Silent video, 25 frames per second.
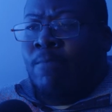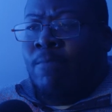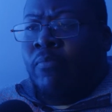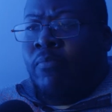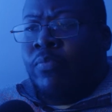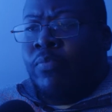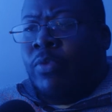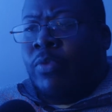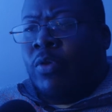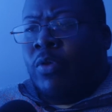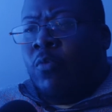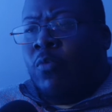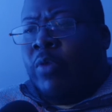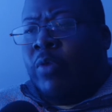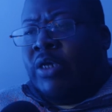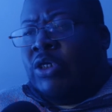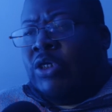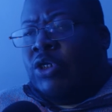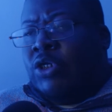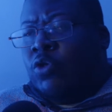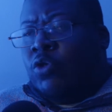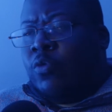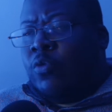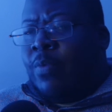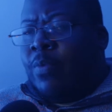where
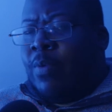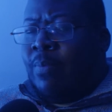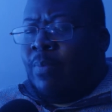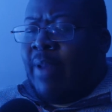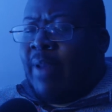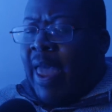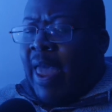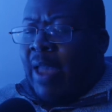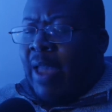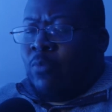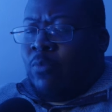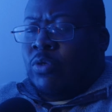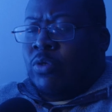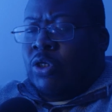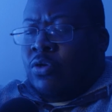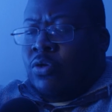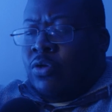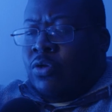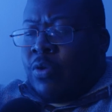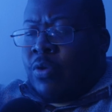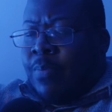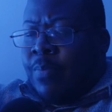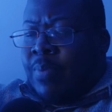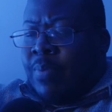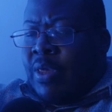Super Black was going to
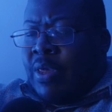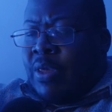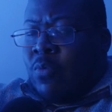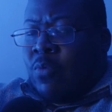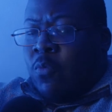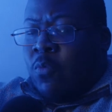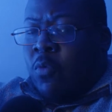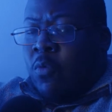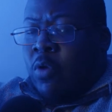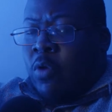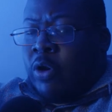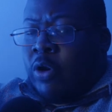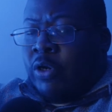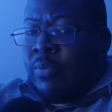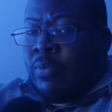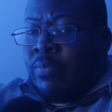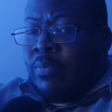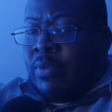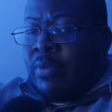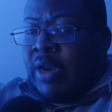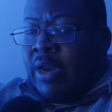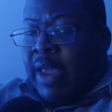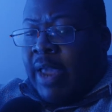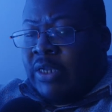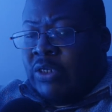be one of them
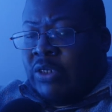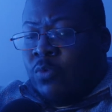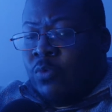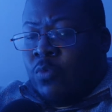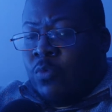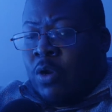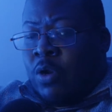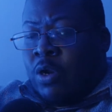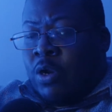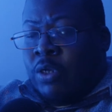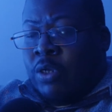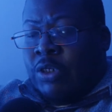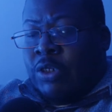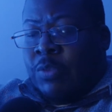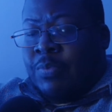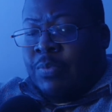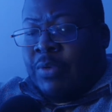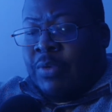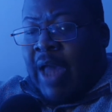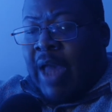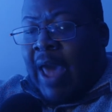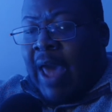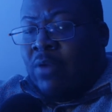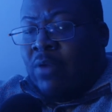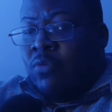next ones, but
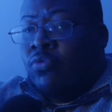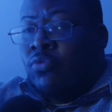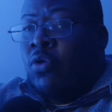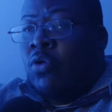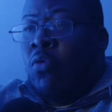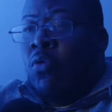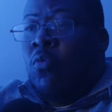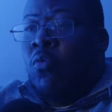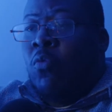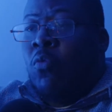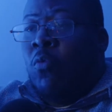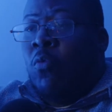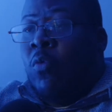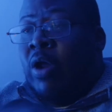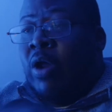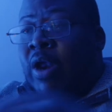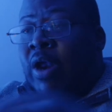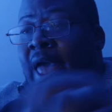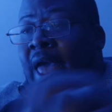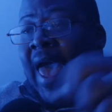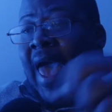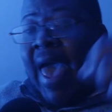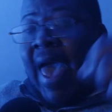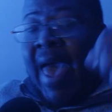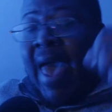I don't know what
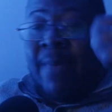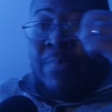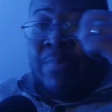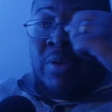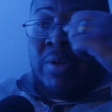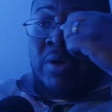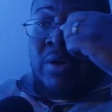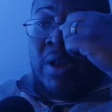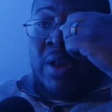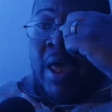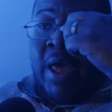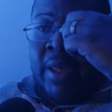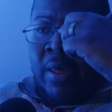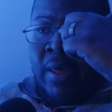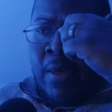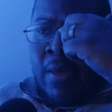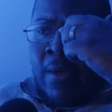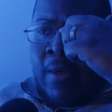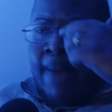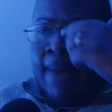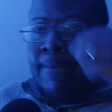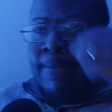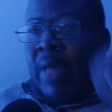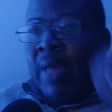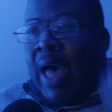happened. Like,
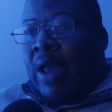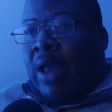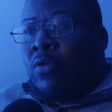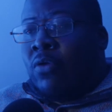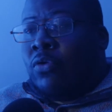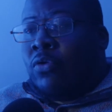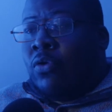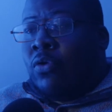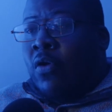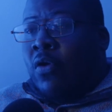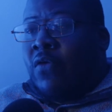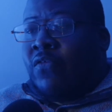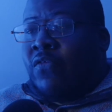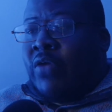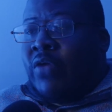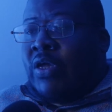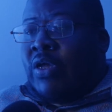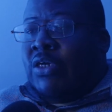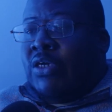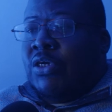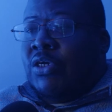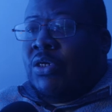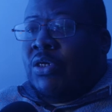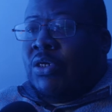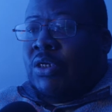I don't know if he
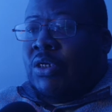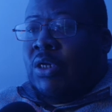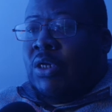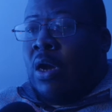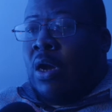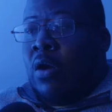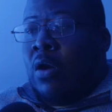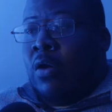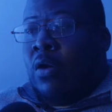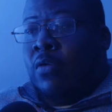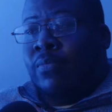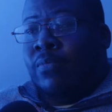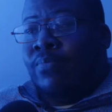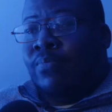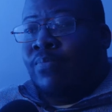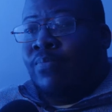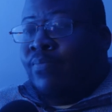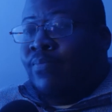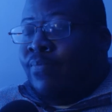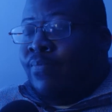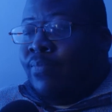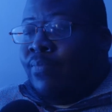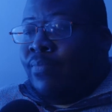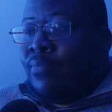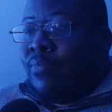just, um,
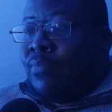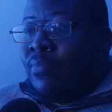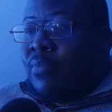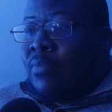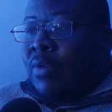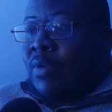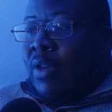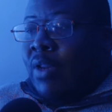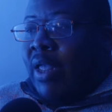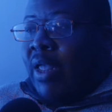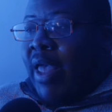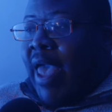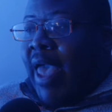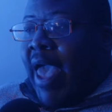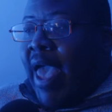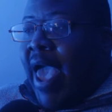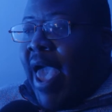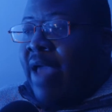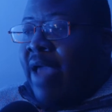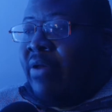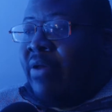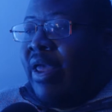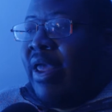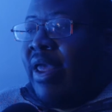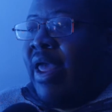
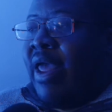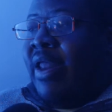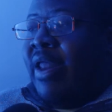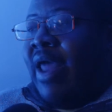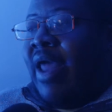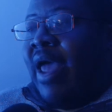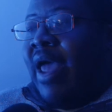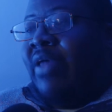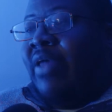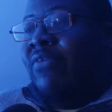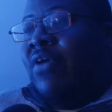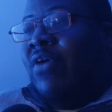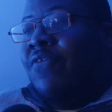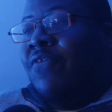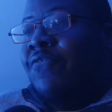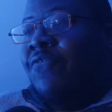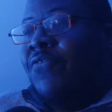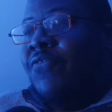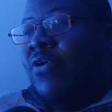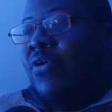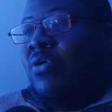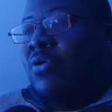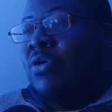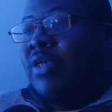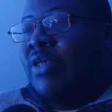it, it, it
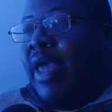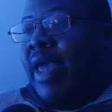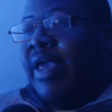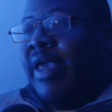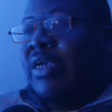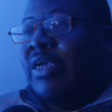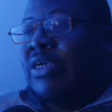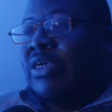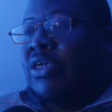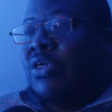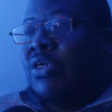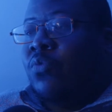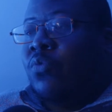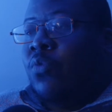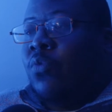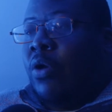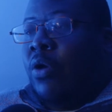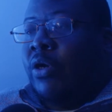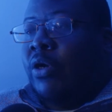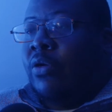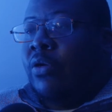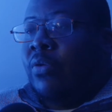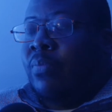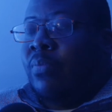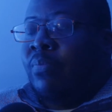feels like it's just one of
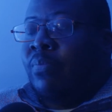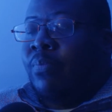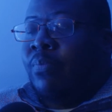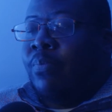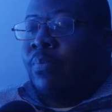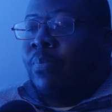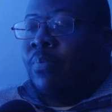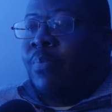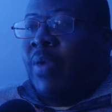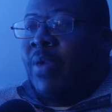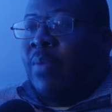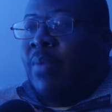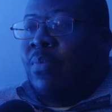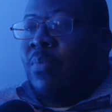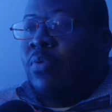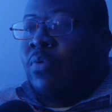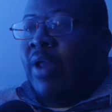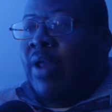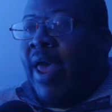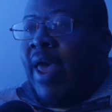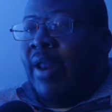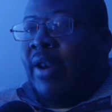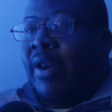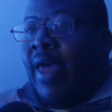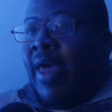them people
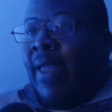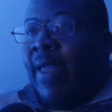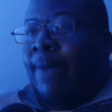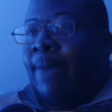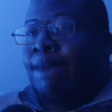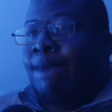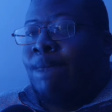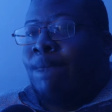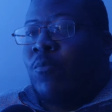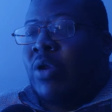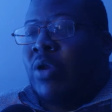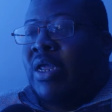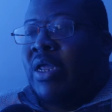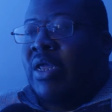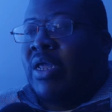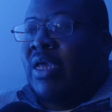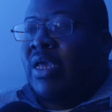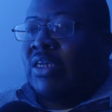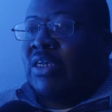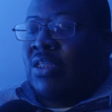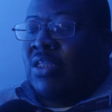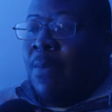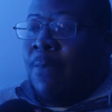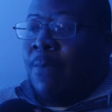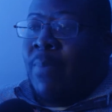that, like, when he gets
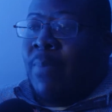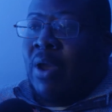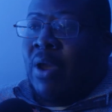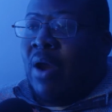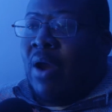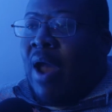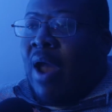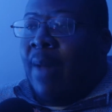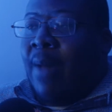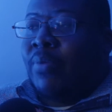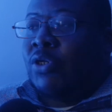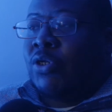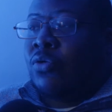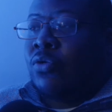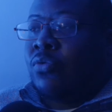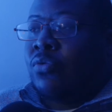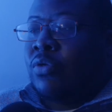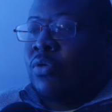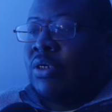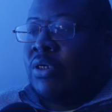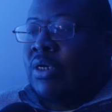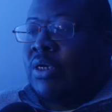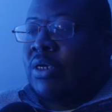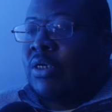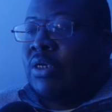the bigger opportunities,